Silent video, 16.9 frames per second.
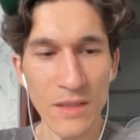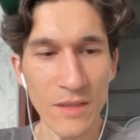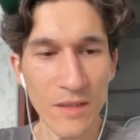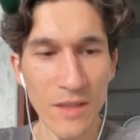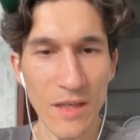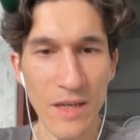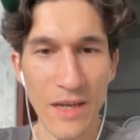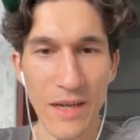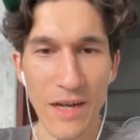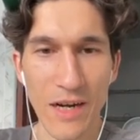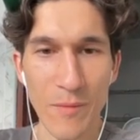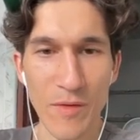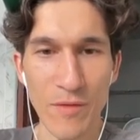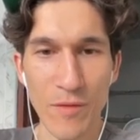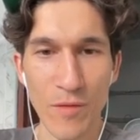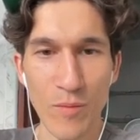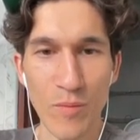Okay, army
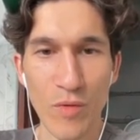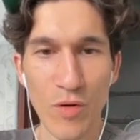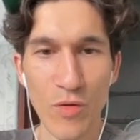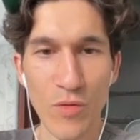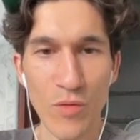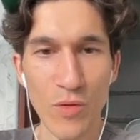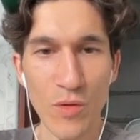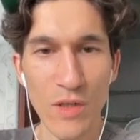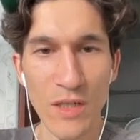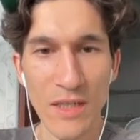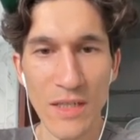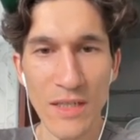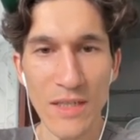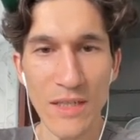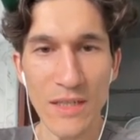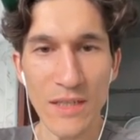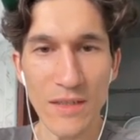from blue.
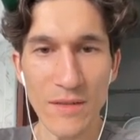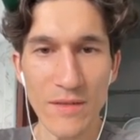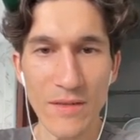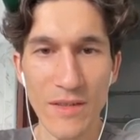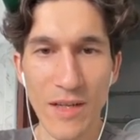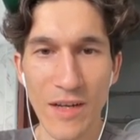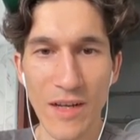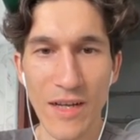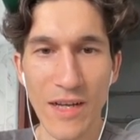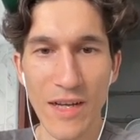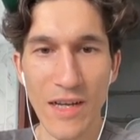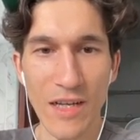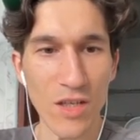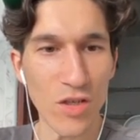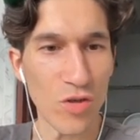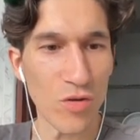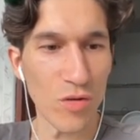Aha, uh -huh,
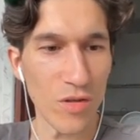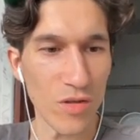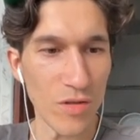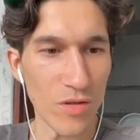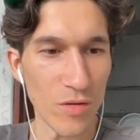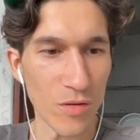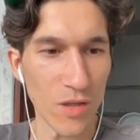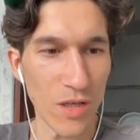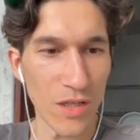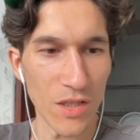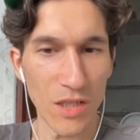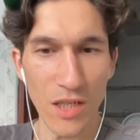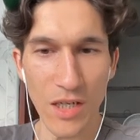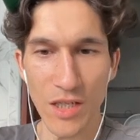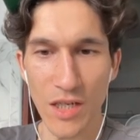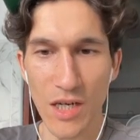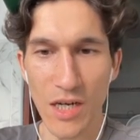enjoy not
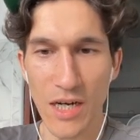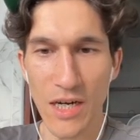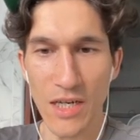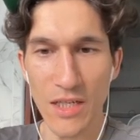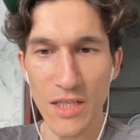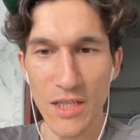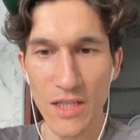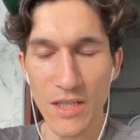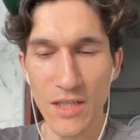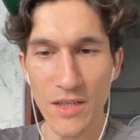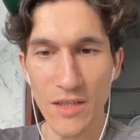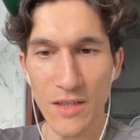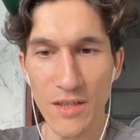getting any cards.